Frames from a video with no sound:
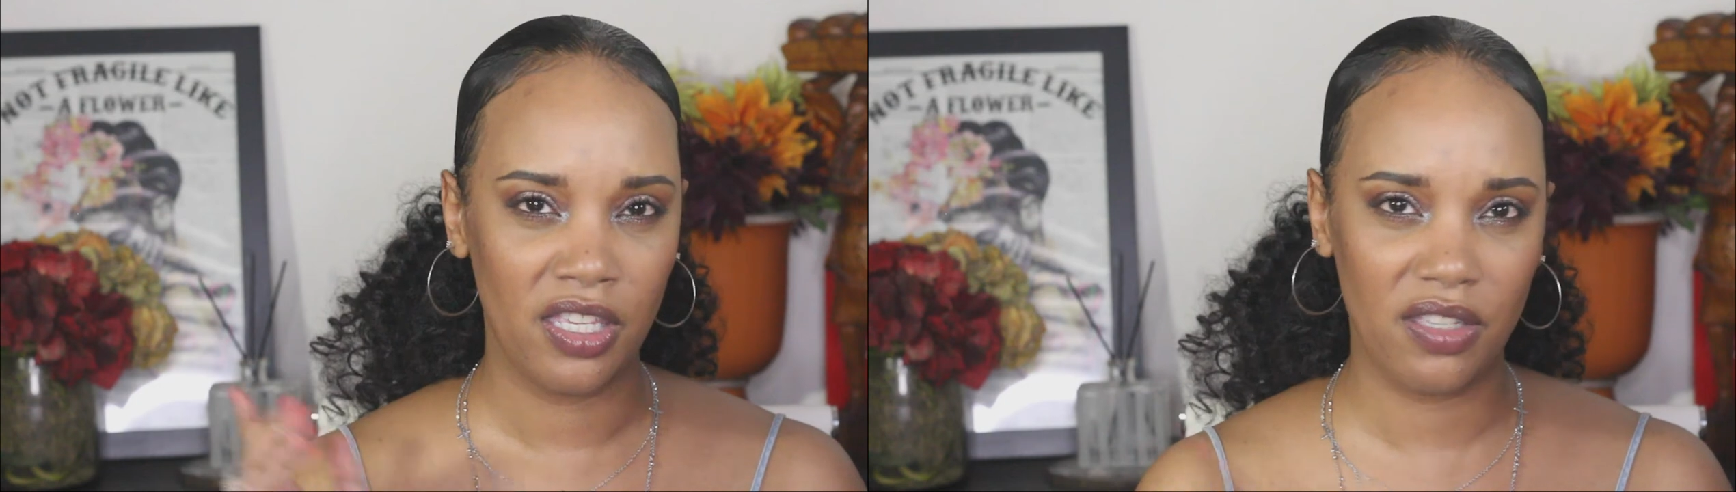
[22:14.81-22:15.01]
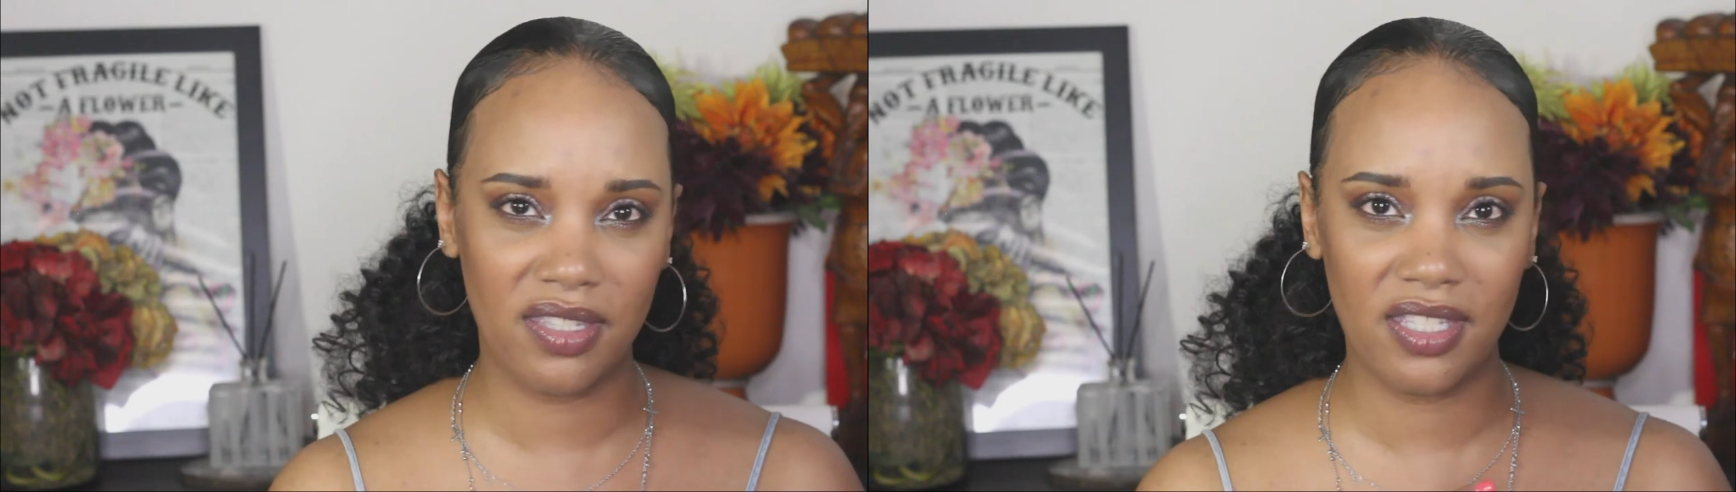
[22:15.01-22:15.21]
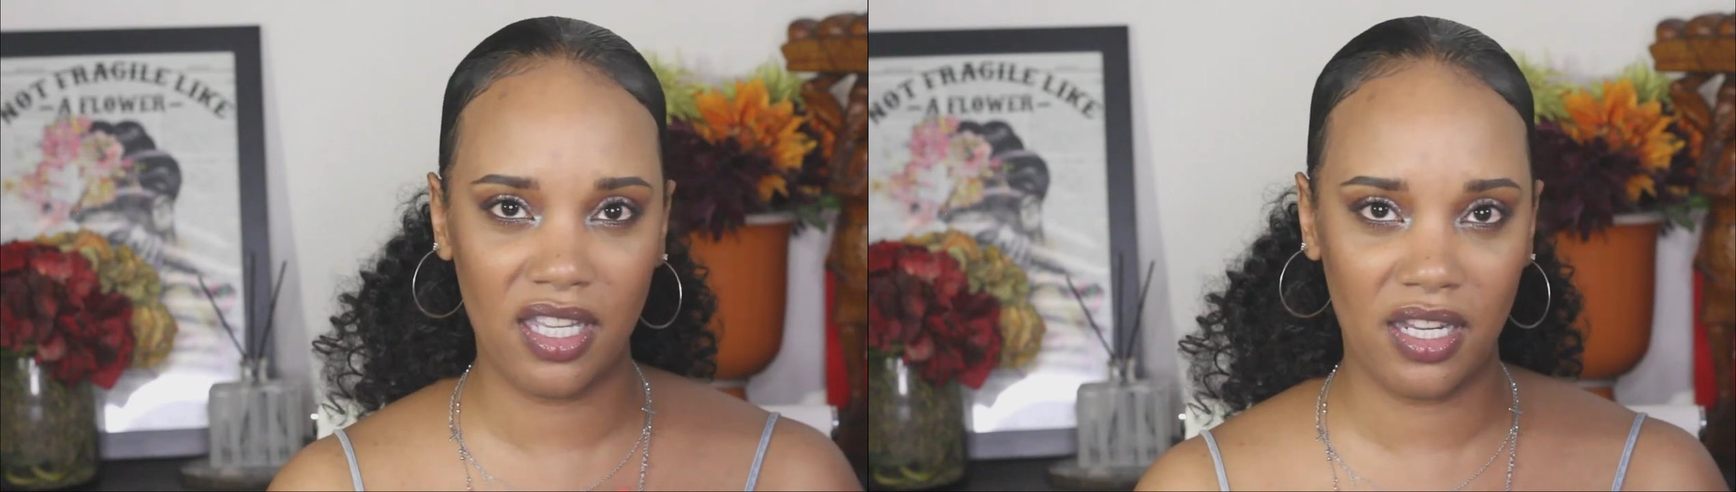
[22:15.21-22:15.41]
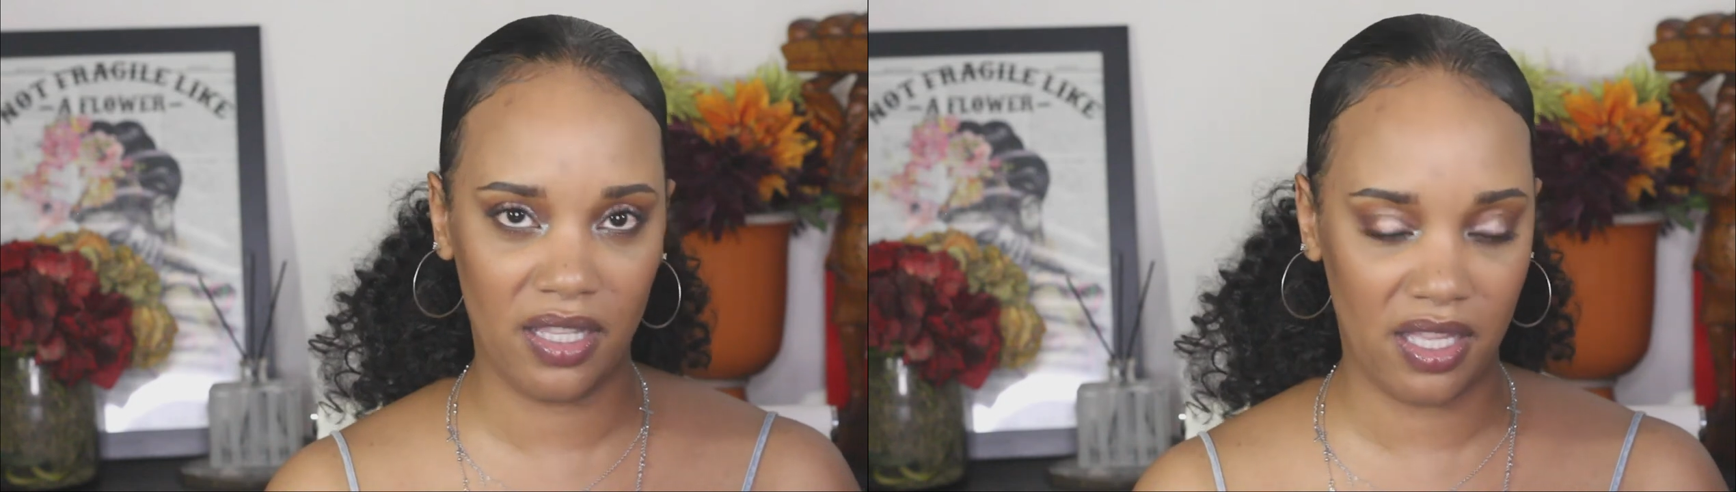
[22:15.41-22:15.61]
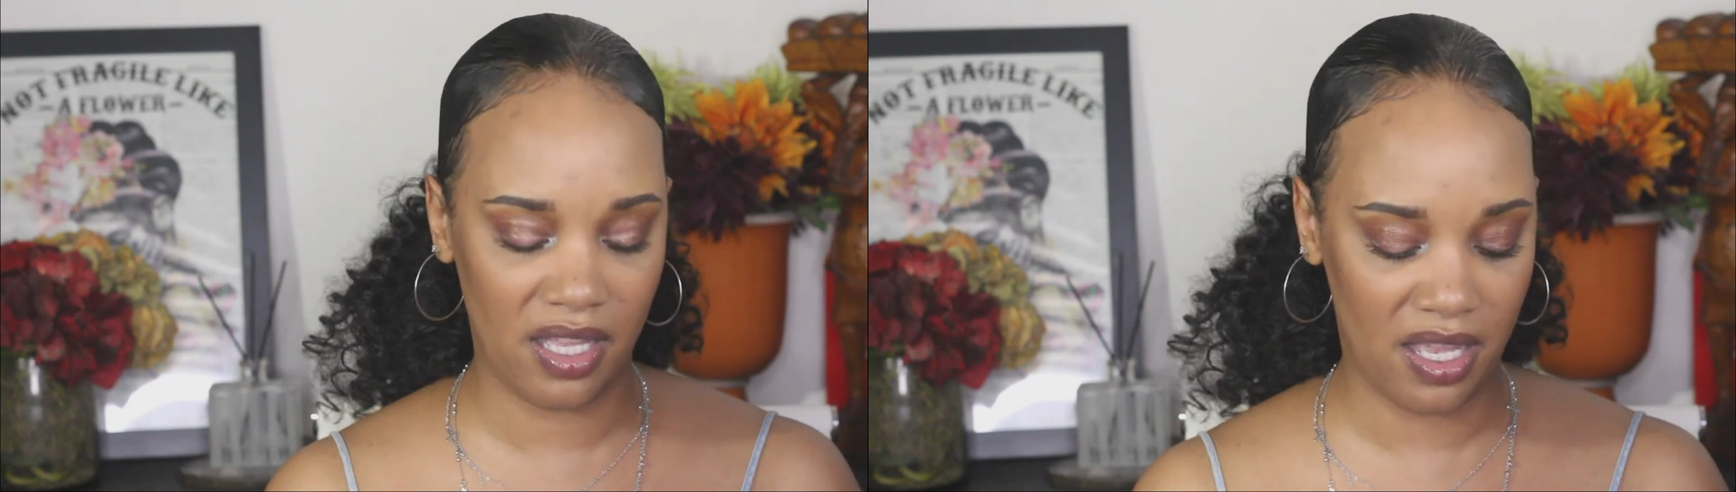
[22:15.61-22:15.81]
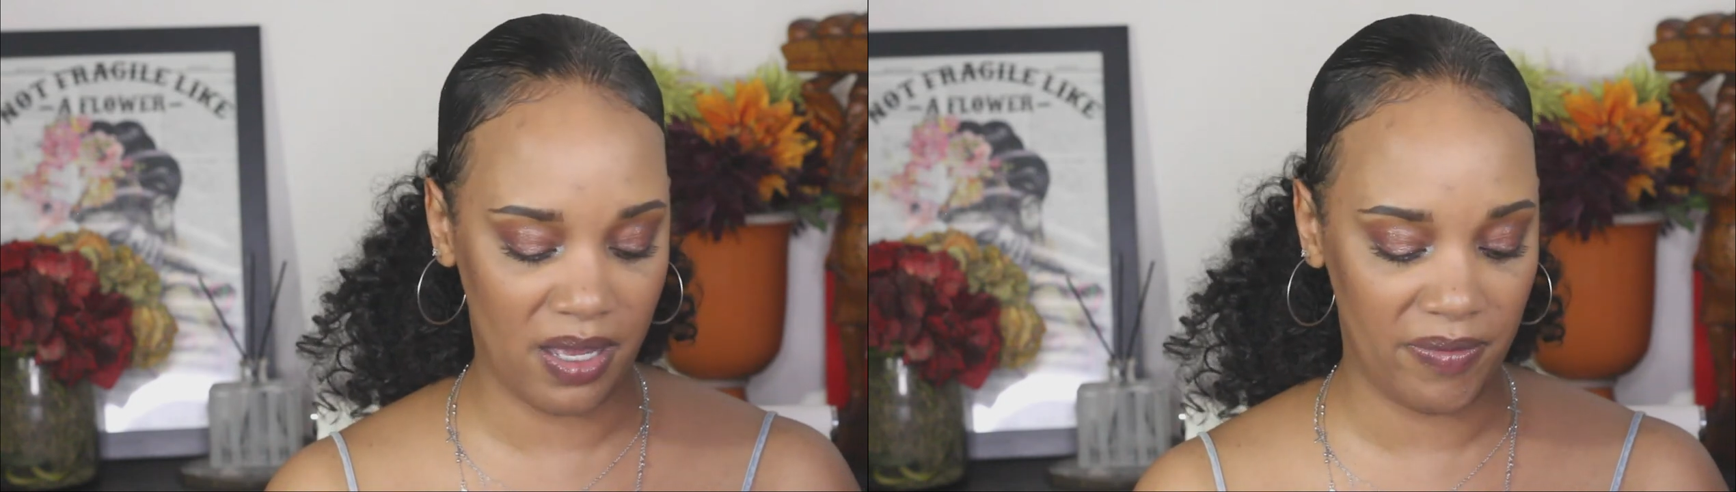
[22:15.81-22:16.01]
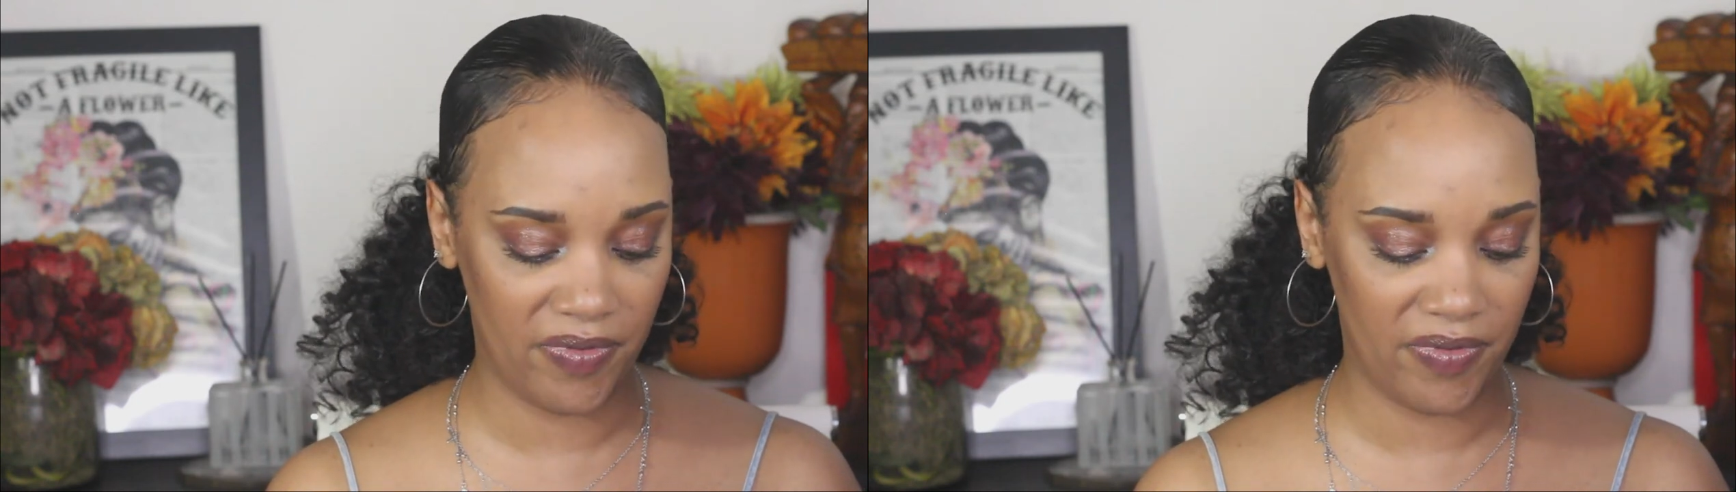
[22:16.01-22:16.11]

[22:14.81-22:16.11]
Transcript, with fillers: You'll see it in the um,